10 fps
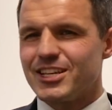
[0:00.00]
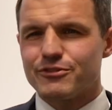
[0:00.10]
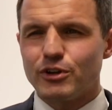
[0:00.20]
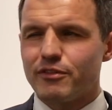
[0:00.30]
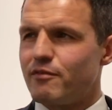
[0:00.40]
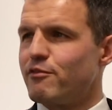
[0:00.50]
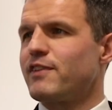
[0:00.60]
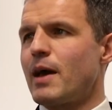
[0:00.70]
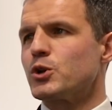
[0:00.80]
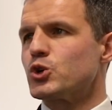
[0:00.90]
it's full of
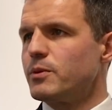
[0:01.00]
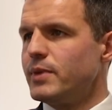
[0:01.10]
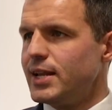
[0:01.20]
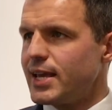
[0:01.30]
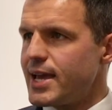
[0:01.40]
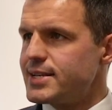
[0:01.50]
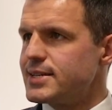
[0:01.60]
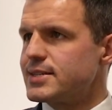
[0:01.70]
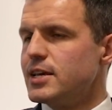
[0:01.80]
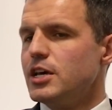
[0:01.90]
inflammatory
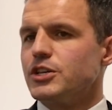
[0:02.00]
mediators.